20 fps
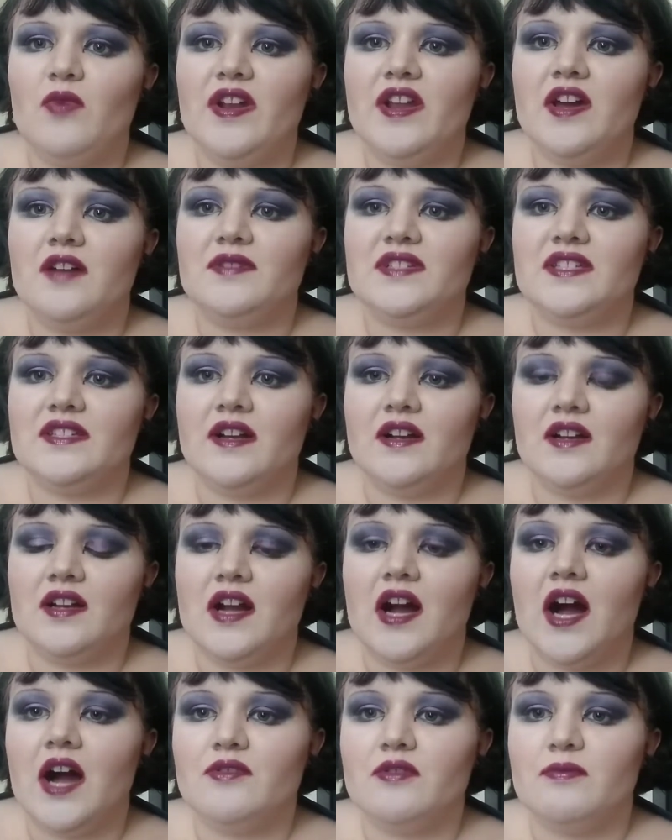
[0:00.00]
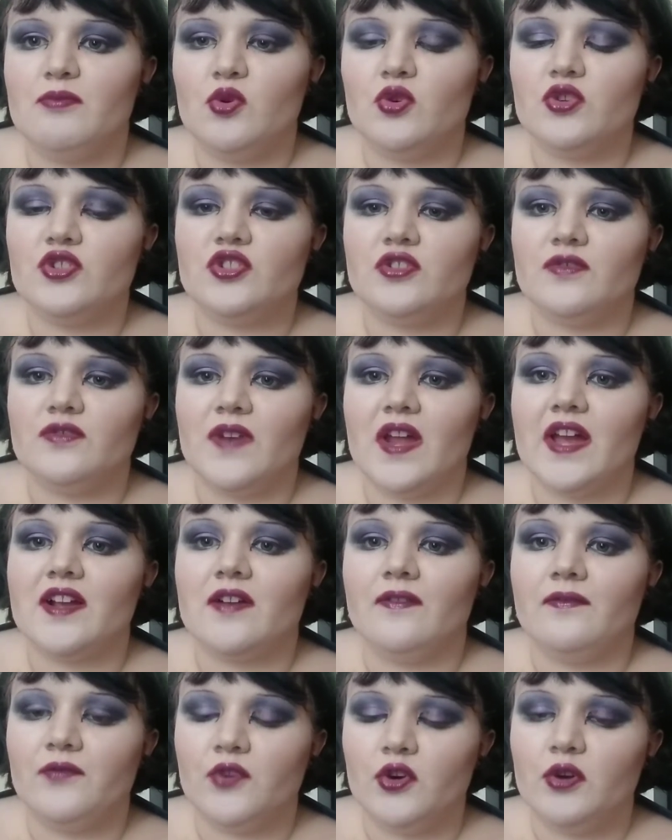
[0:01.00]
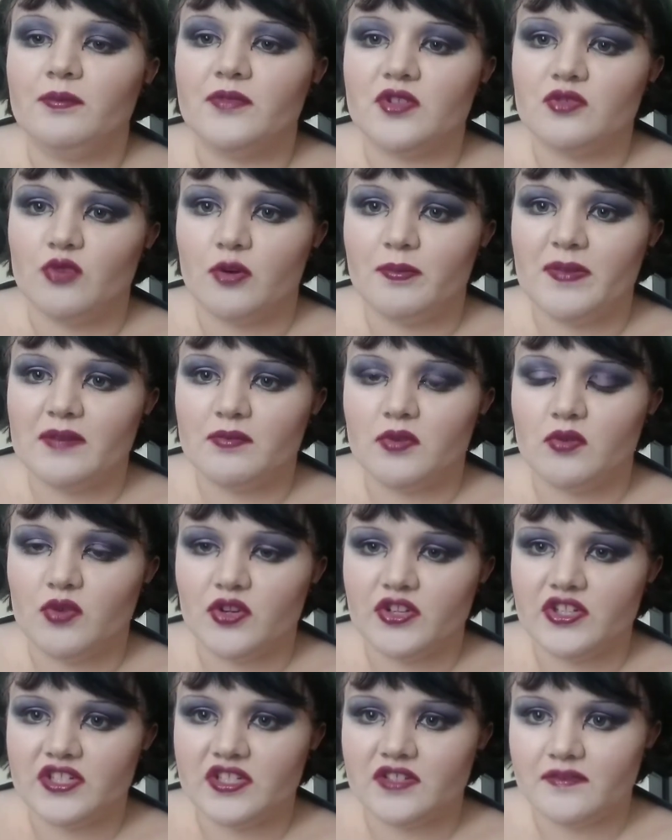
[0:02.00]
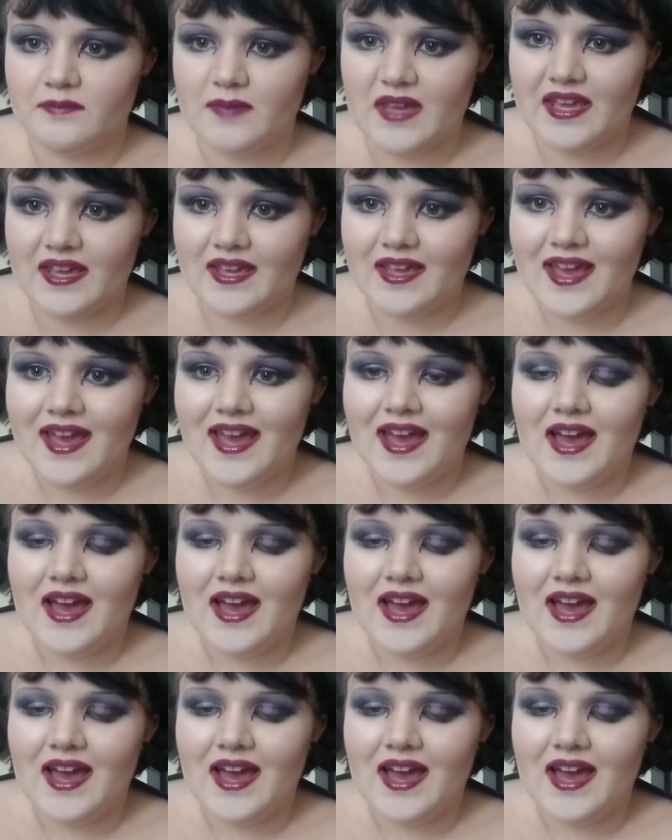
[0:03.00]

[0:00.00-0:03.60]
when I was younger I would more sort of like conform to what people wanted of me